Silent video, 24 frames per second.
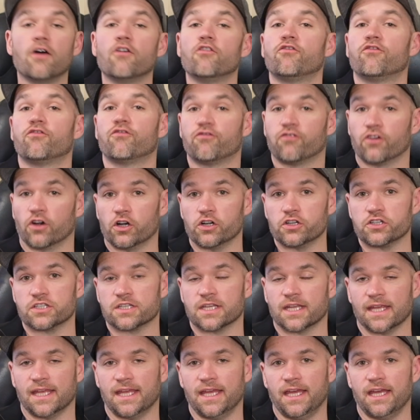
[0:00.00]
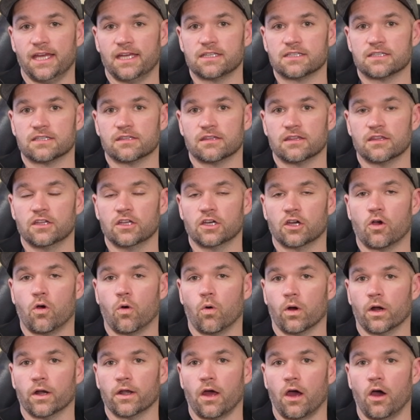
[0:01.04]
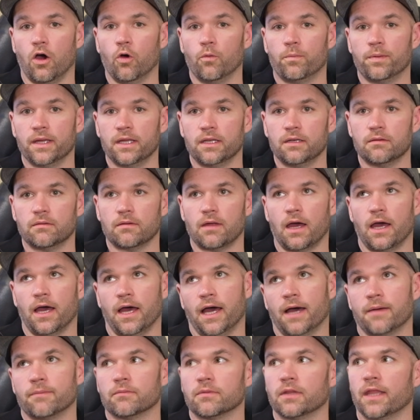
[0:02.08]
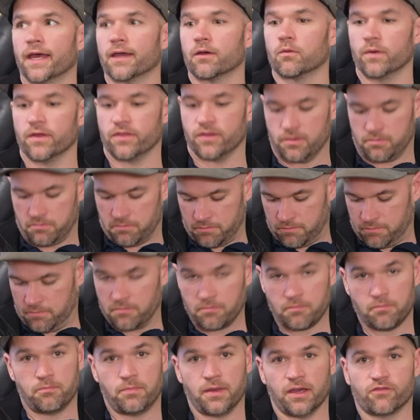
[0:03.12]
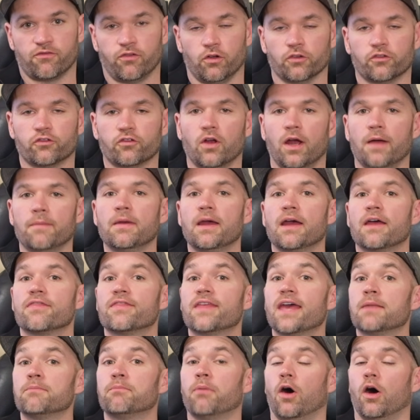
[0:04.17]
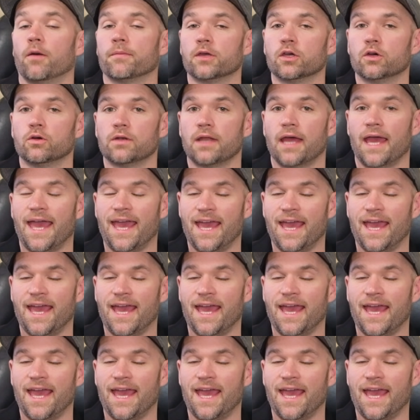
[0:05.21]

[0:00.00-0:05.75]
First hit the chord open, like with a big full strum, then palm mute.